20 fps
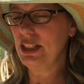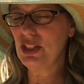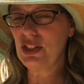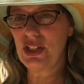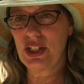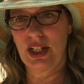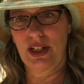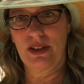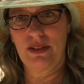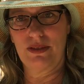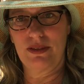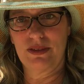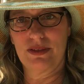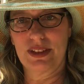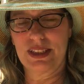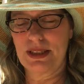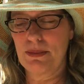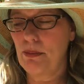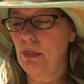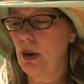to share
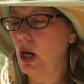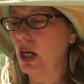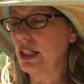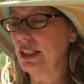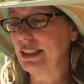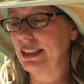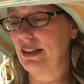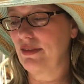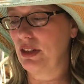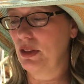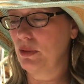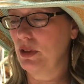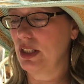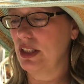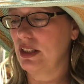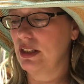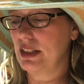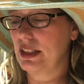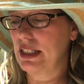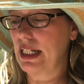some parts of it with
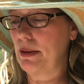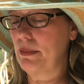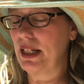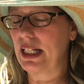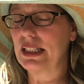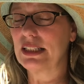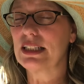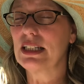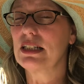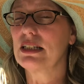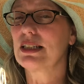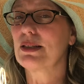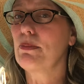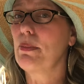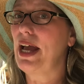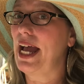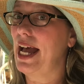you today because it is